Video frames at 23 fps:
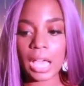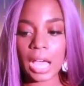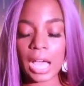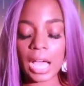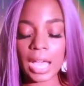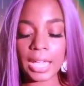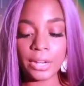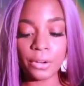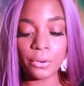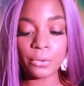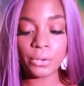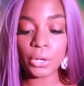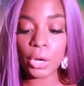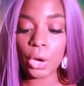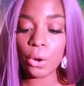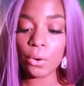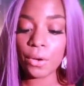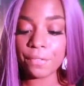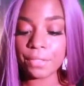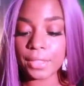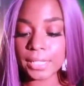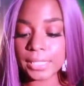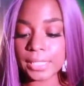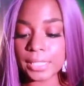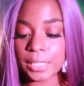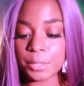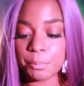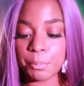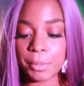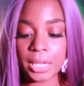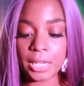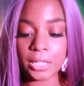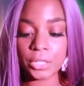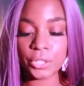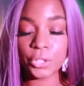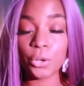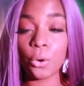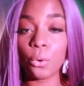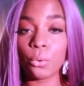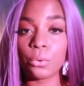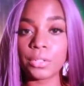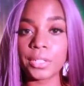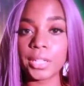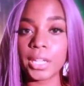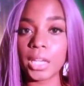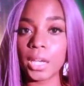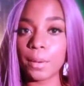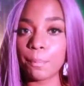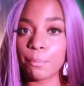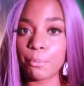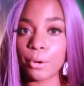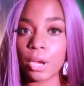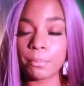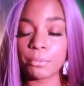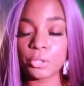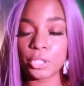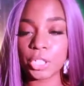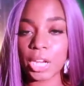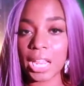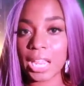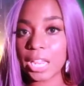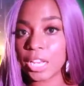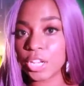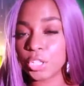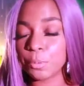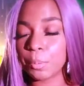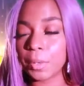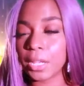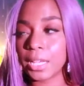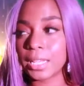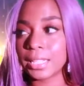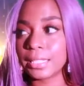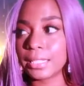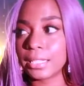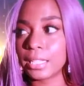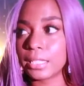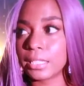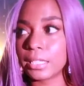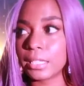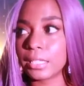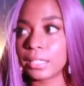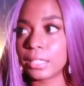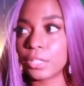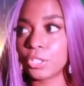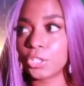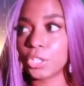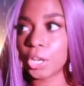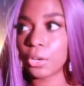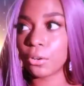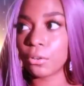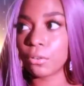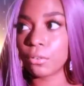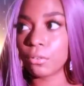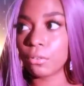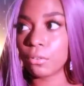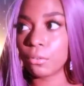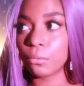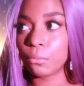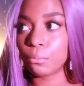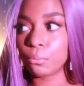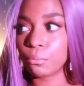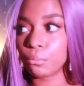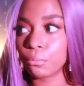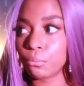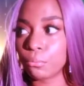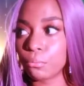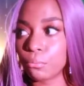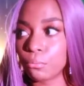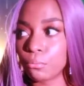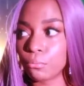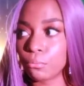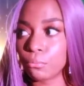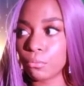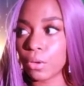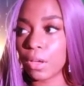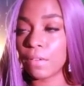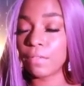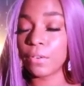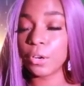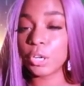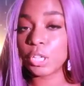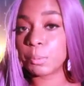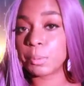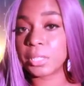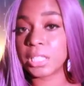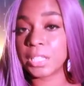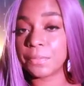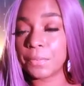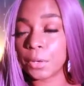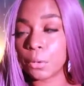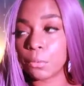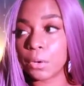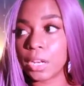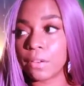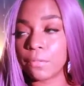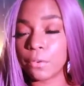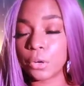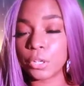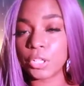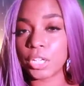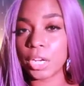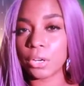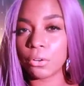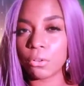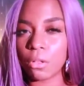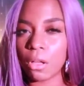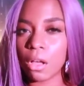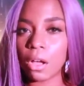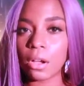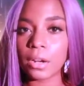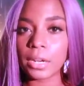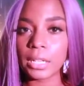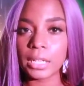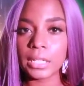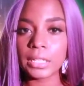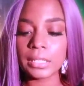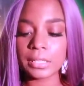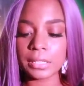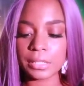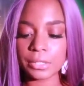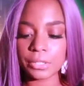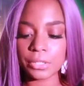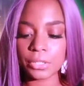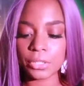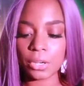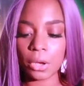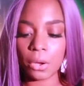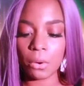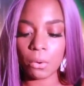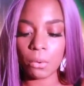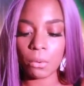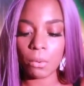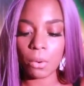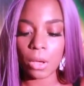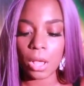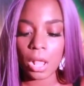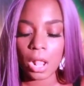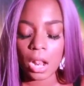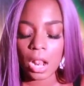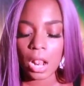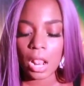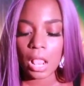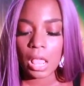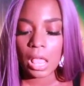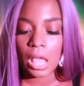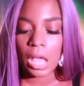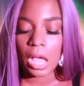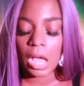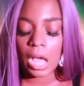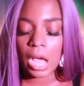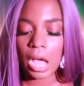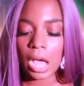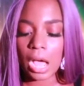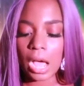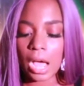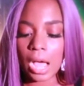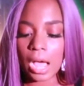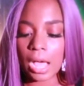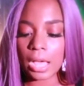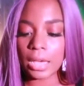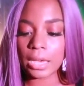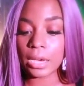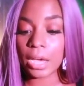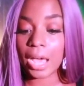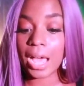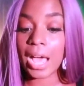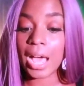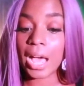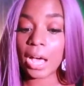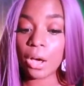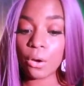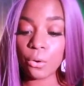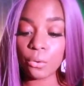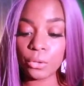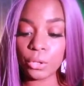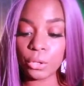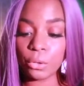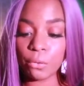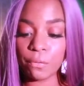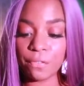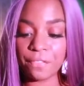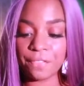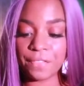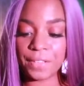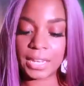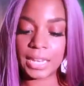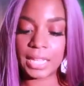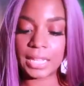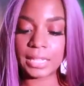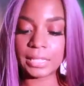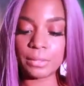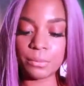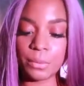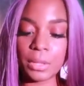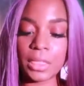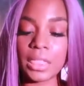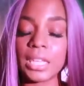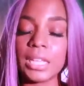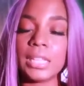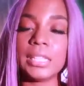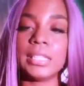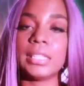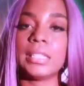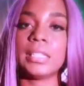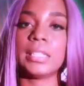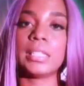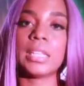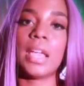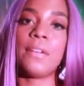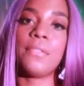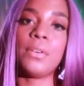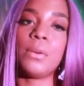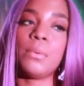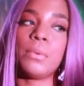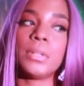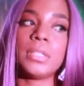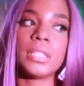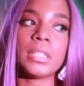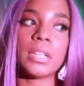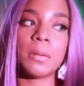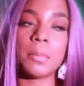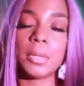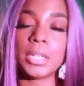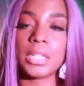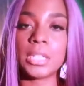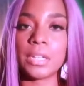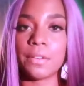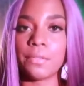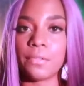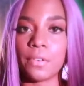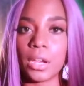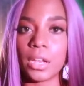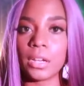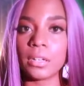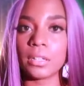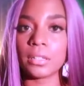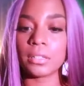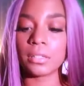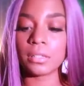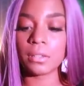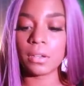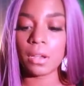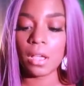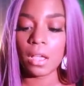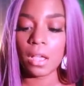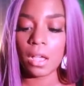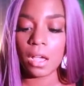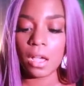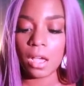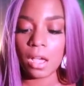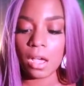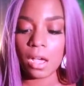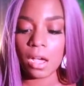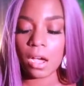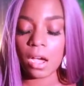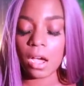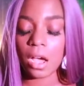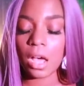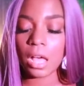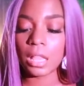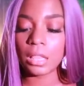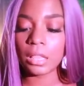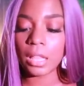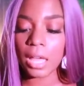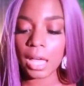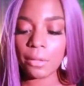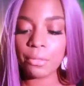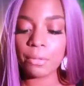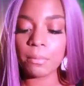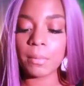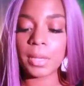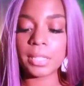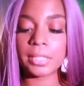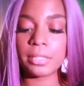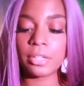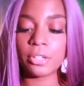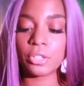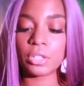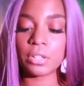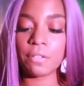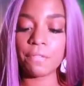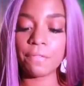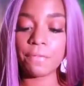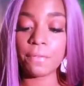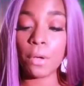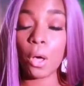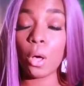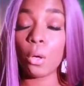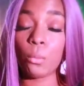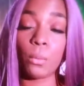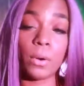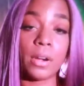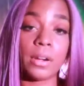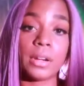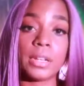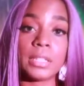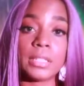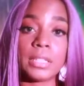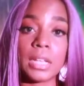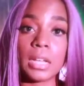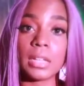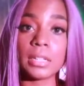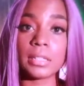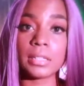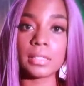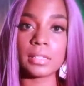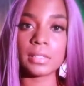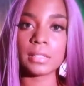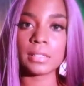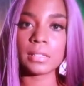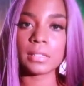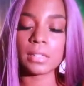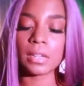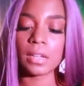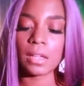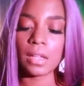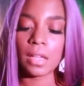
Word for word: I don't know if this has been totally abrupt change because this is a general, a very specific reading for a general audience. So how you fit in with this, everyone's going to be different. Allow the message to fall where it does.